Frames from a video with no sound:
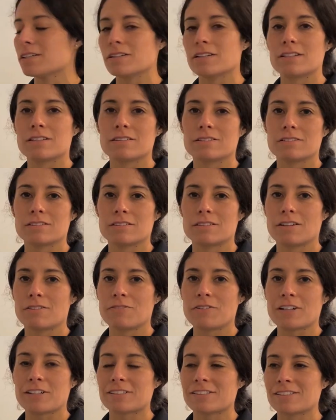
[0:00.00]
and
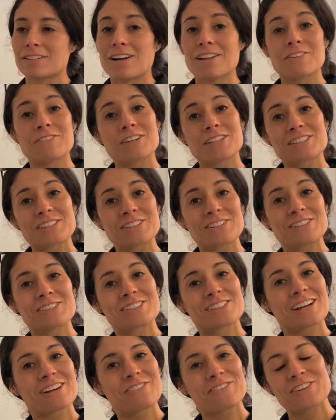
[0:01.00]
affects all of us who
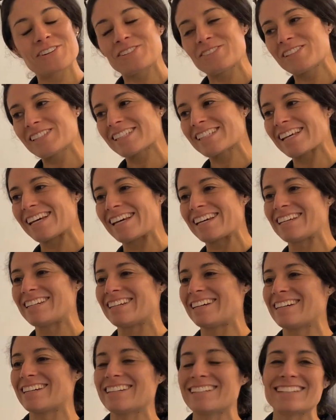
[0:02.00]
use iPhones
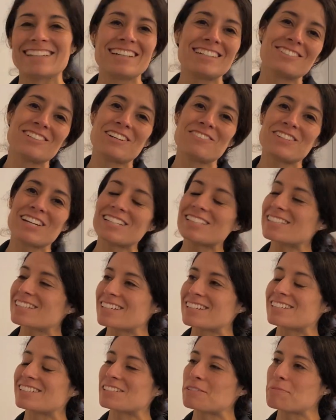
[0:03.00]
and drive
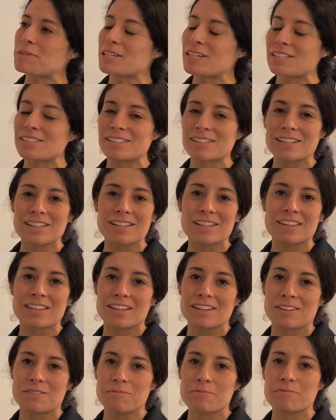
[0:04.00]
Teslas, because the
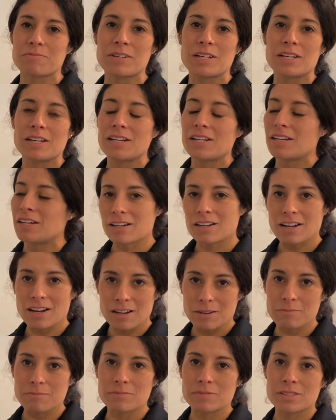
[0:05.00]
lithium
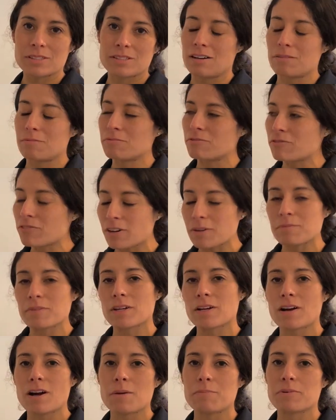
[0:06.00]
comes from the
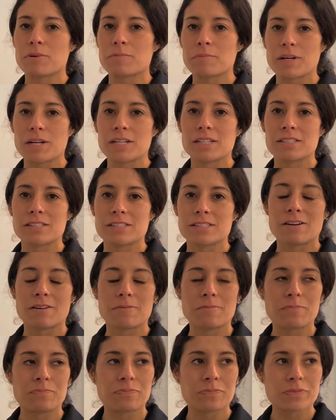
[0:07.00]
copper mines,
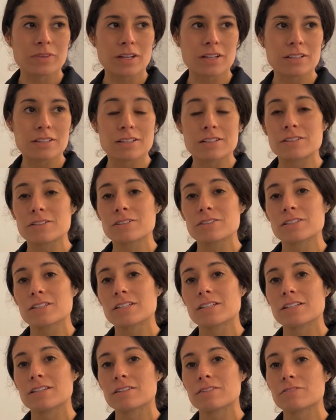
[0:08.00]

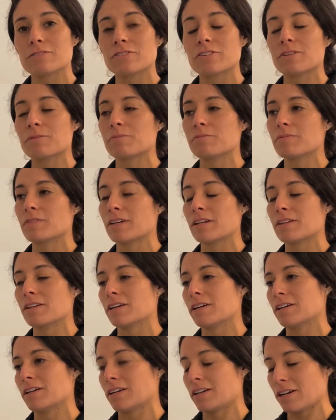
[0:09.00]
literally from the
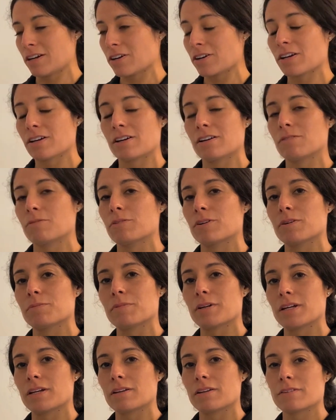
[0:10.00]
area where
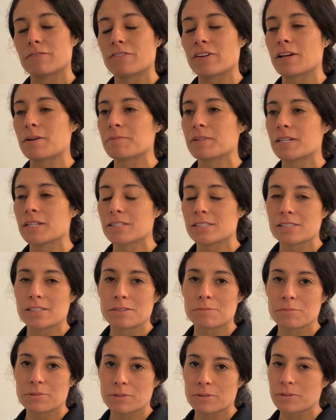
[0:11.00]
my family is
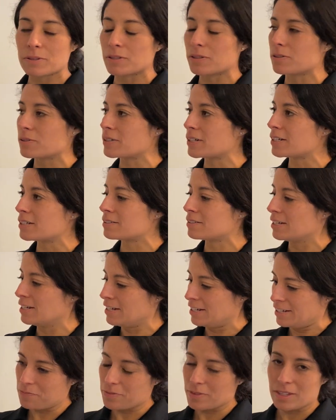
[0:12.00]
in Peru, and
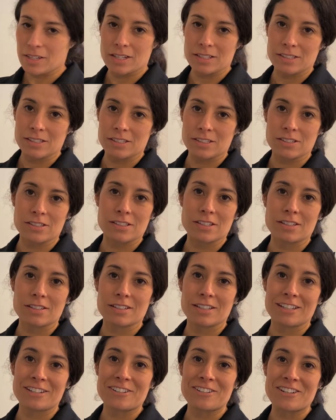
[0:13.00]
it's just
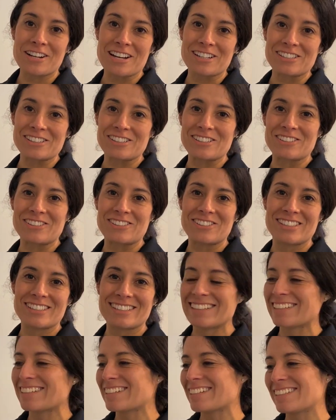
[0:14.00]
an international
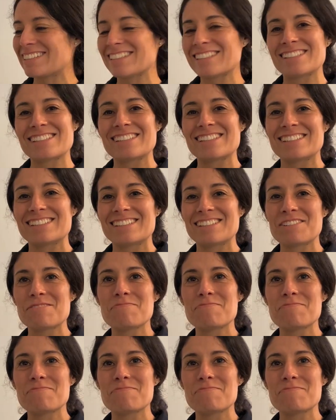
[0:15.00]
condition.